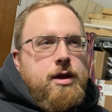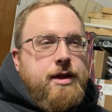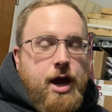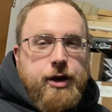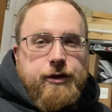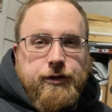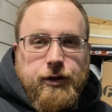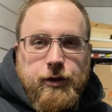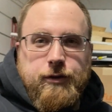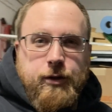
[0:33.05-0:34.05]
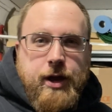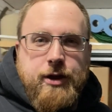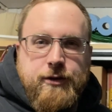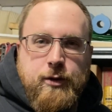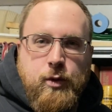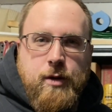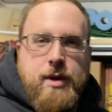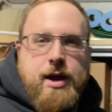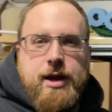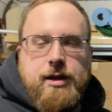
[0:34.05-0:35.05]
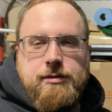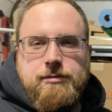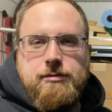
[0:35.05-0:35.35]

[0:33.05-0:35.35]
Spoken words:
the undisclosed location where my